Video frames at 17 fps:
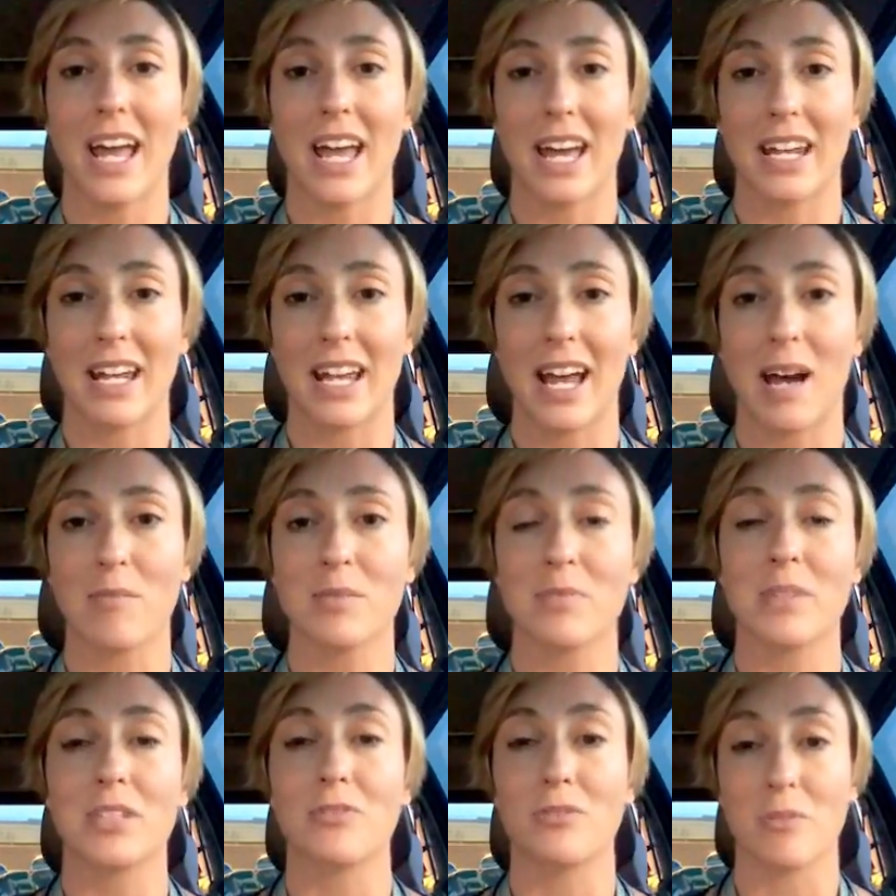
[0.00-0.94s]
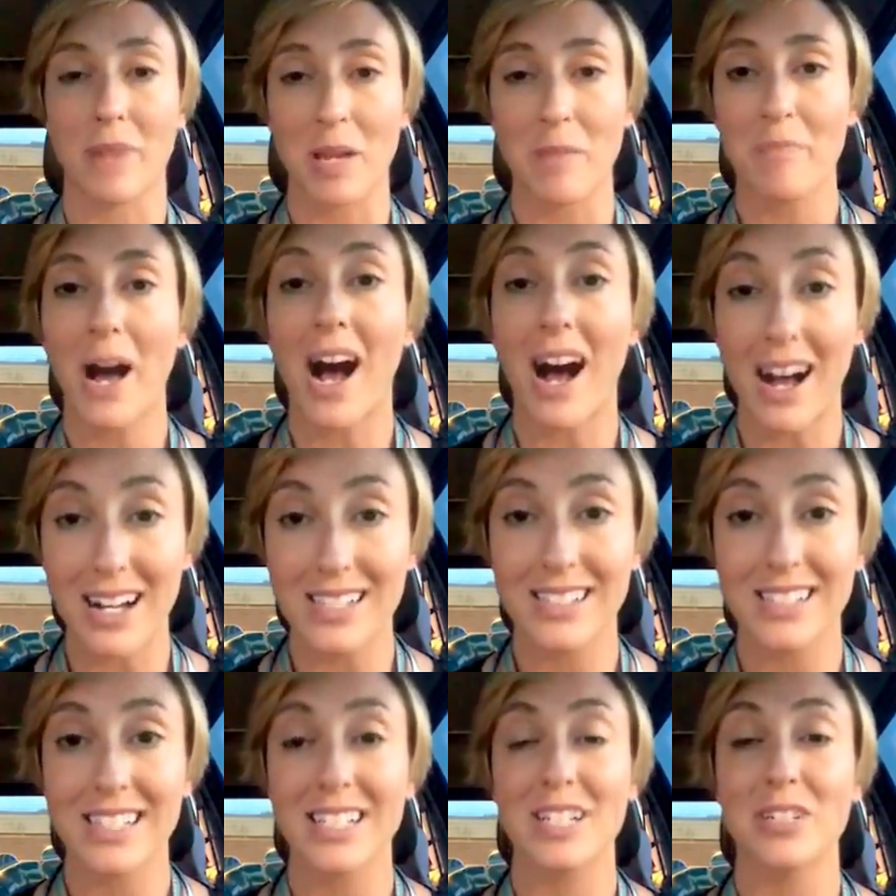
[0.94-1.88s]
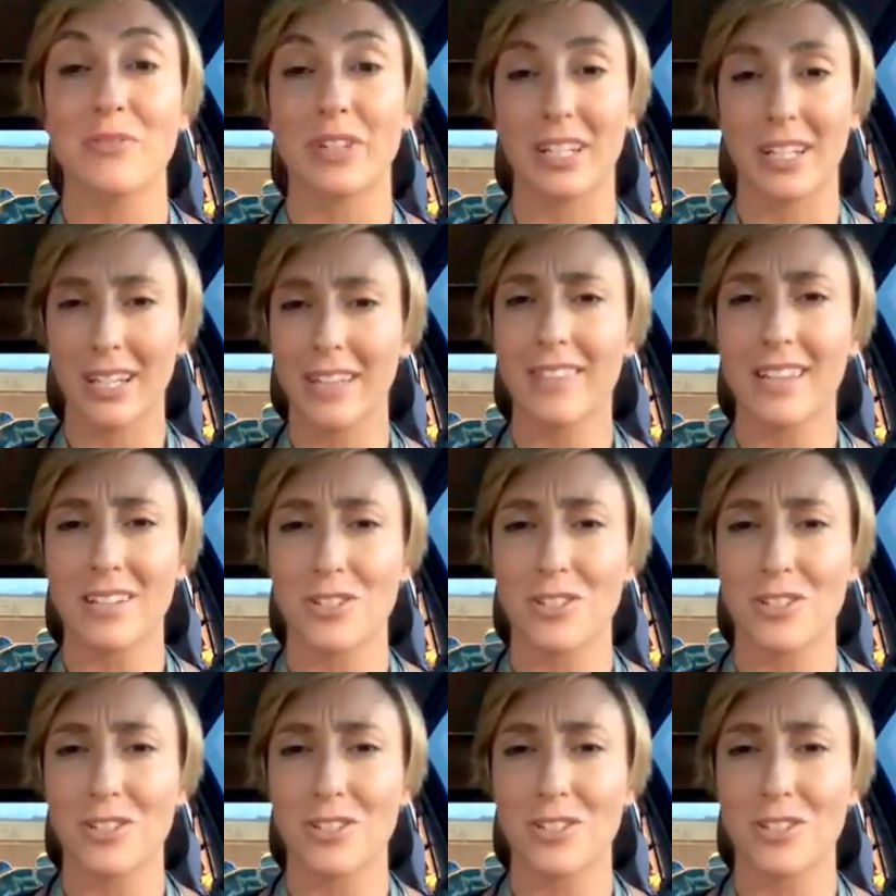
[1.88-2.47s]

and it helped me to remain positive and get